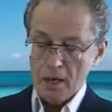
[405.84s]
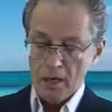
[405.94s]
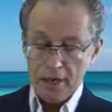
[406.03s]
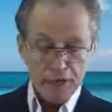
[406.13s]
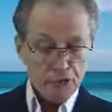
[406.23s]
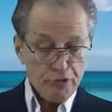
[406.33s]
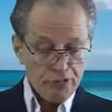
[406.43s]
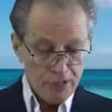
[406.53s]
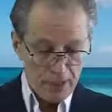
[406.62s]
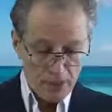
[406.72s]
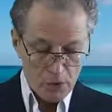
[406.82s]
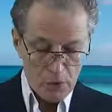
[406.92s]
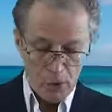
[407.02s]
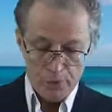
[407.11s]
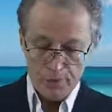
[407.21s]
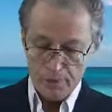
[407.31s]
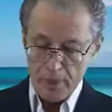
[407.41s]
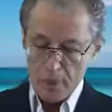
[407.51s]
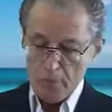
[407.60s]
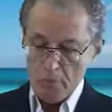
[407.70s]
Electricity, quote,
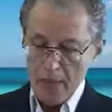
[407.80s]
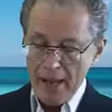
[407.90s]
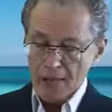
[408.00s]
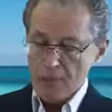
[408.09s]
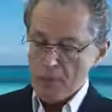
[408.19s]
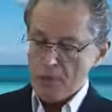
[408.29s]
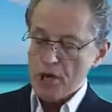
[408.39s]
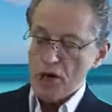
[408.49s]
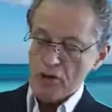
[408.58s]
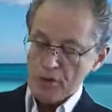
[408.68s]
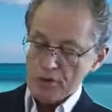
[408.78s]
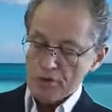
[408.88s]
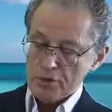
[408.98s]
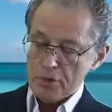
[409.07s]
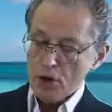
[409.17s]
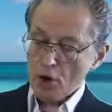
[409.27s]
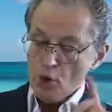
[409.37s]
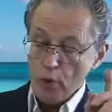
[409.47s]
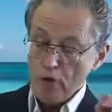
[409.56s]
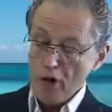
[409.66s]
makes an appearance
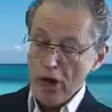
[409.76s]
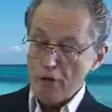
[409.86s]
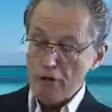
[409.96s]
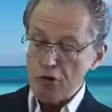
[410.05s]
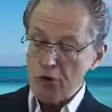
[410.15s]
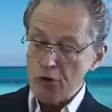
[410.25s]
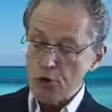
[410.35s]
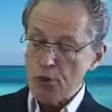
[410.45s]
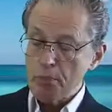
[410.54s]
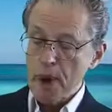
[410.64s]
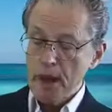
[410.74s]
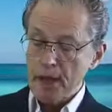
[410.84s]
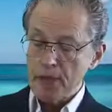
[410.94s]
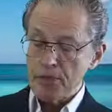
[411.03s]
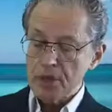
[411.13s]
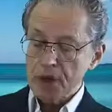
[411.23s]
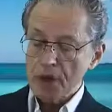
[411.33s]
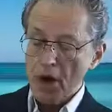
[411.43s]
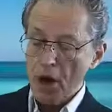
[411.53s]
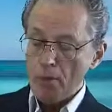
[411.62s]
wherever two bodies
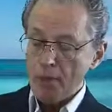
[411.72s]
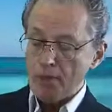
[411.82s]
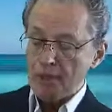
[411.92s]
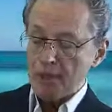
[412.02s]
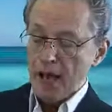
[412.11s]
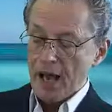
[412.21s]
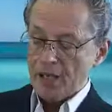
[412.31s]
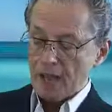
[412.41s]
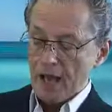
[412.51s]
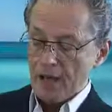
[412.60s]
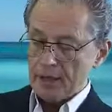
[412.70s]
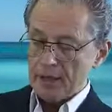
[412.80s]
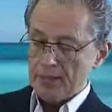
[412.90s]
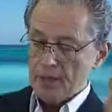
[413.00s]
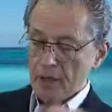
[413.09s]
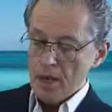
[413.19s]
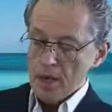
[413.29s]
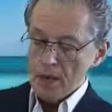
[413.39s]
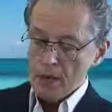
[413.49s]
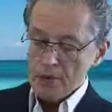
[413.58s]
come into contact,
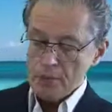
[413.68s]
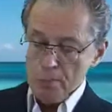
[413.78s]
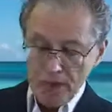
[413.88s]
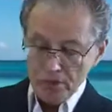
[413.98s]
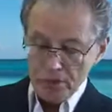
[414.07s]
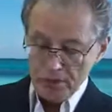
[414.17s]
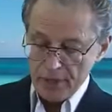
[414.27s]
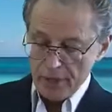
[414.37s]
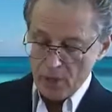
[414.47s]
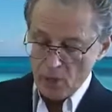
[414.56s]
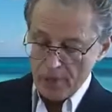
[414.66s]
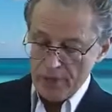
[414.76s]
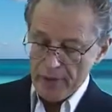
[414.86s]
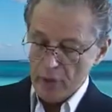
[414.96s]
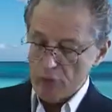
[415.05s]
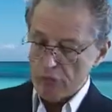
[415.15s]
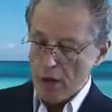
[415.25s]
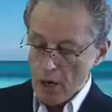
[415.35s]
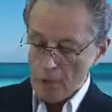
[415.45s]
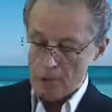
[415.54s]
especially when they are
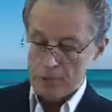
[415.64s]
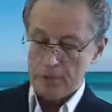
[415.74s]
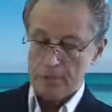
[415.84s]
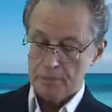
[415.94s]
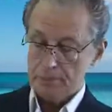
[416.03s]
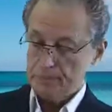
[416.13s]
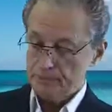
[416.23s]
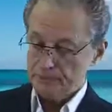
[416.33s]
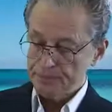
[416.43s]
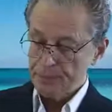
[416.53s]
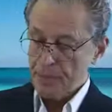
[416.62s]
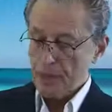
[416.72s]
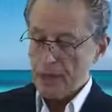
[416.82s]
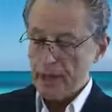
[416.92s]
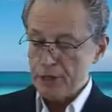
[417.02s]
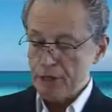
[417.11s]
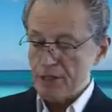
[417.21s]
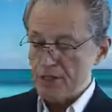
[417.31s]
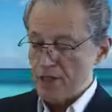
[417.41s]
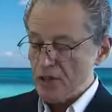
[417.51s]
rubbed.
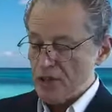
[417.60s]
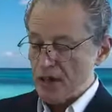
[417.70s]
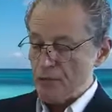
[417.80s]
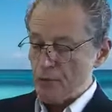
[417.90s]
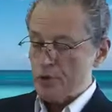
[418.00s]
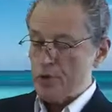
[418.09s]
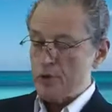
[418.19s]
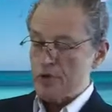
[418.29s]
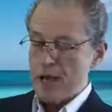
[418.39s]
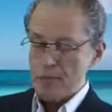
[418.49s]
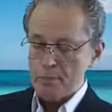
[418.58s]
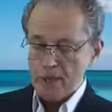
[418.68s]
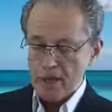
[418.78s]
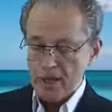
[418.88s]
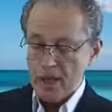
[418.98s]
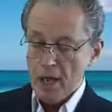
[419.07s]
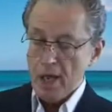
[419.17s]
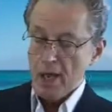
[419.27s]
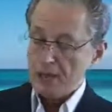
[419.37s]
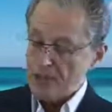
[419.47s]
Electricity, therefore, does not merely
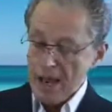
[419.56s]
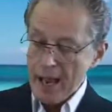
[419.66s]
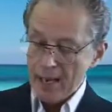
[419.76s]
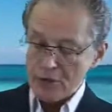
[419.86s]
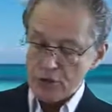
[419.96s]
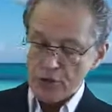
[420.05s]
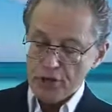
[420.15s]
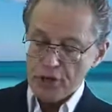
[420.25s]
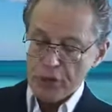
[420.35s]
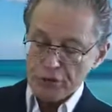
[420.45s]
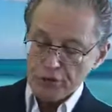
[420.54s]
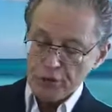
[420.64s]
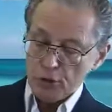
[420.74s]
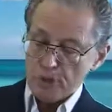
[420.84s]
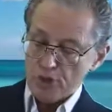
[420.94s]
attach to the electrical